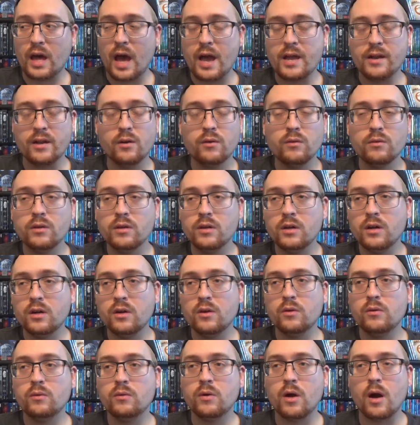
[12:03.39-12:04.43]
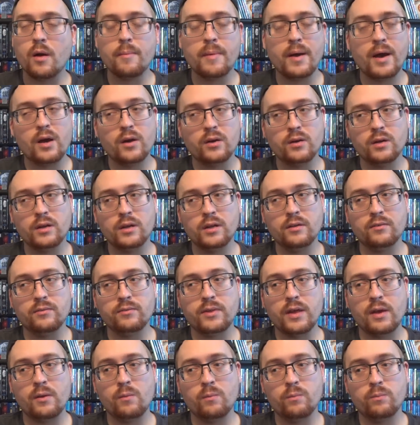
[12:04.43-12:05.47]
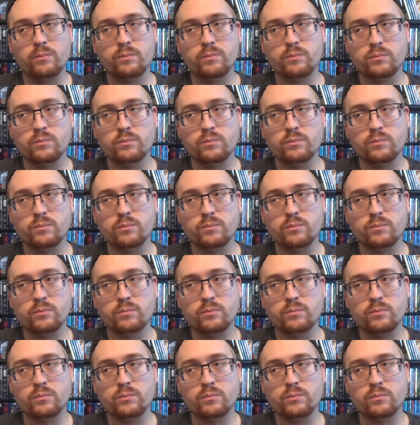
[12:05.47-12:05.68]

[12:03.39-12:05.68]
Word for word: I don't know about if they